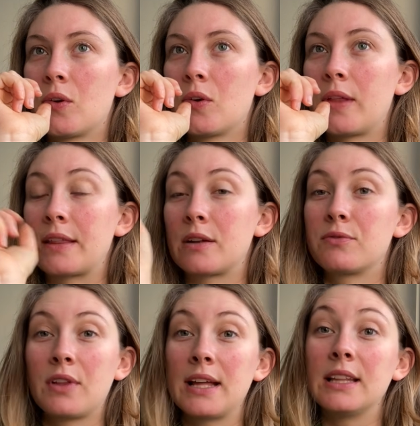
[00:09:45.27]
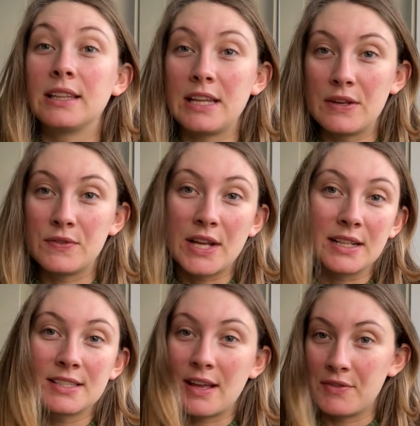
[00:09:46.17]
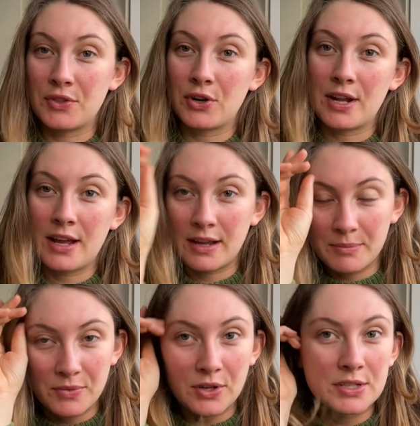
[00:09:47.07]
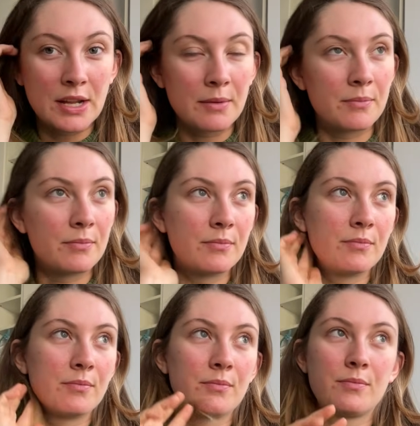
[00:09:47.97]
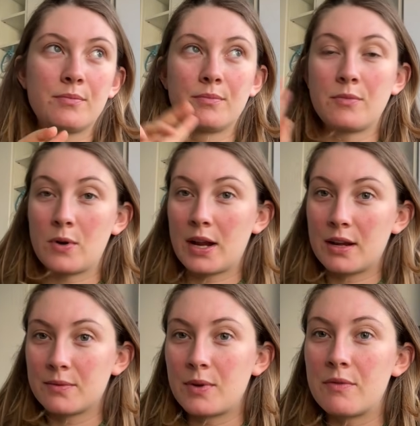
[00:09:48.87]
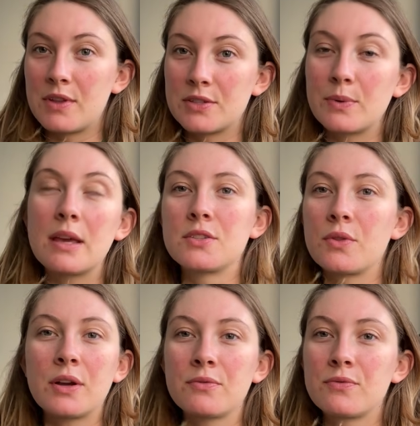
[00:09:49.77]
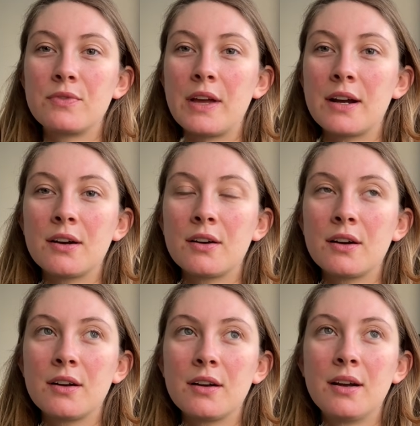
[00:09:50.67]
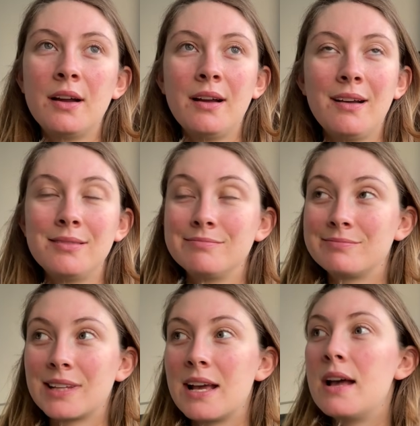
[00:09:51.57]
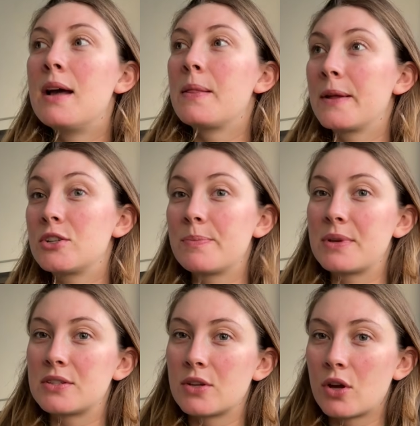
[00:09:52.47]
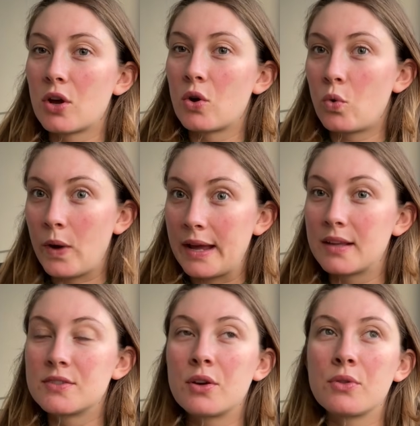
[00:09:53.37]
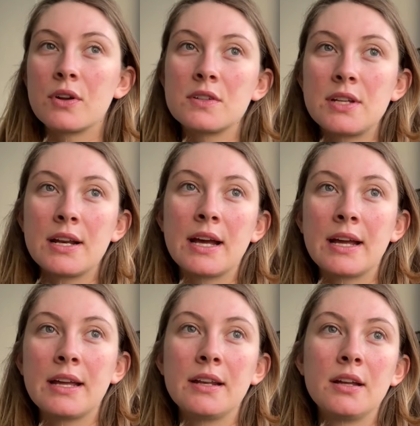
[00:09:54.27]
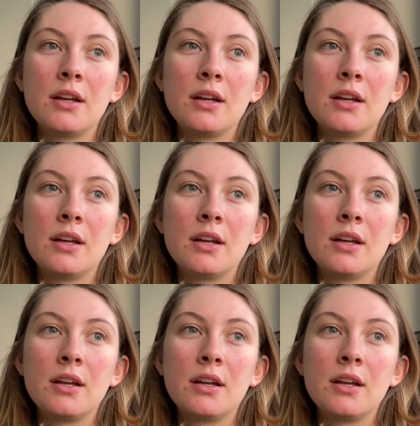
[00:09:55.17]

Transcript: like their flight leaves at 7:30 a.m. Thursday morning of this week. So their their trip is quick. So Thursday night,